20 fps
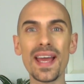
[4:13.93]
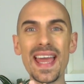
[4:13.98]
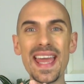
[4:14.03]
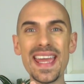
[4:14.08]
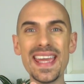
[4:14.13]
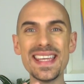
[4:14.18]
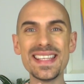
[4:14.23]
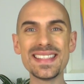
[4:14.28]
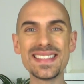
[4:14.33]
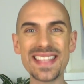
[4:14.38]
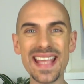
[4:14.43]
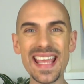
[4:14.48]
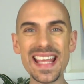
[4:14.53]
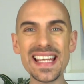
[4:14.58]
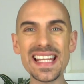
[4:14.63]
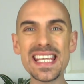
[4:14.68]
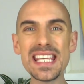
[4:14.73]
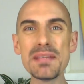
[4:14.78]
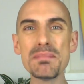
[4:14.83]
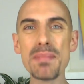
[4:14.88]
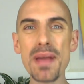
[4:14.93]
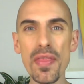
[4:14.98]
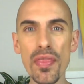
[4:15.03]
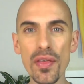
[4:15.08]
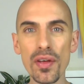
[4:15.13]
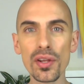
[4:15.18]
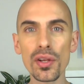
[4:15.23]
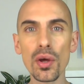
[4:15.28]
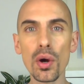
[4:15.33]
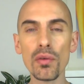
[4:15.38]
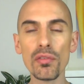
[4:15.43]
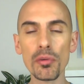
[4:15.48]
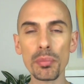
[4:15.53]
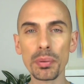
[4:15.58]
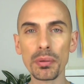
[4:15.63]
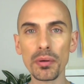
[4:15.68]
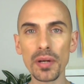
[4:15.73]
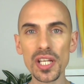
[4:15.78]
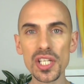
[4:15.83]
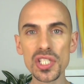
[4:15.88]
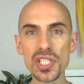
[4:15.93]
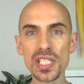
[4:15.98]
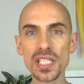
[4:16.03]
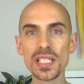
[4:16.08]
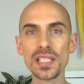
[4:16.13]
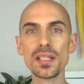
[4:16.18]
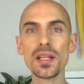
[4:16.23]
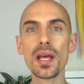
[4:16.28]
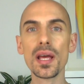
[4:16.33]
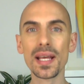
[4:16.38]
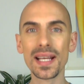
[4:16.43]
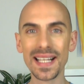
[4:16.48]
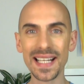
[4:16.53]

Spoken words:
a daily method of operation